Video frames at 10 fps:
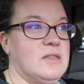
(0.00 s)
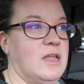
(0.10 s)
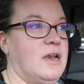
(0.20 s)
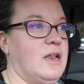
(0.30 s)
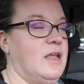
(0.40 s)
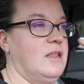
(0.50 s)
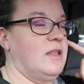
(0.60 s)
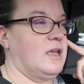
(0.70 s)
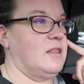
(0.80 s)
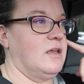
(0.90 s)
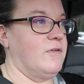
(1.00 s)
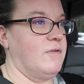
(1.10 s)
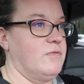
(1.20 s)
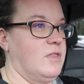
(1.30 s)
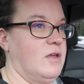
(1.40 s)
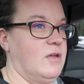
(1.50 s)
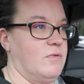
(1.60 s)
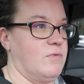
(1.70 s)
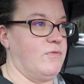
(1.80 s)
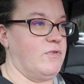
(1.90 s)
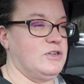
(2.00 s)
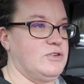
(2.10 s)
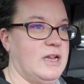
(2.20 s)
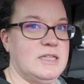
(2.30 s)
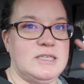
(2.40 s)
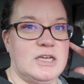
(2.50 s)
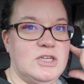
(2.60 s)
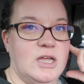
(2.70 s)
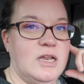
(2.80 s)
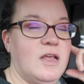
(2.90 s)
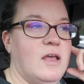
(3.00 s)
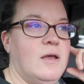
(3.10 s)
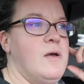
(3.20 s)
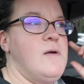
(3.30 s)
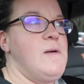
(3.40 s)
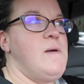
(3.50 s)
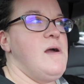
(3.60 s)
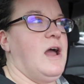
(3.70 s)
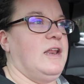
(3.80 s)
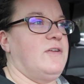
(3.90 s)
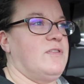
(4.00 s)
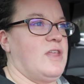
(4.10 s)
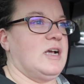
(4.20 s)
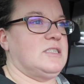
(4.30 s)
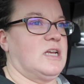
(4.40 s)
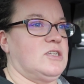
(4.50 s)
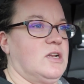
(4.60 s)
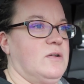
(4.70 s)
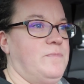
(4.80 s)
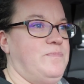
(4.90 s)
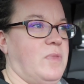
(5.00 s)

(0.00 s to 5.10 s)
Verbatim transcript: They didn't, in like the refrigerated section. And even that section,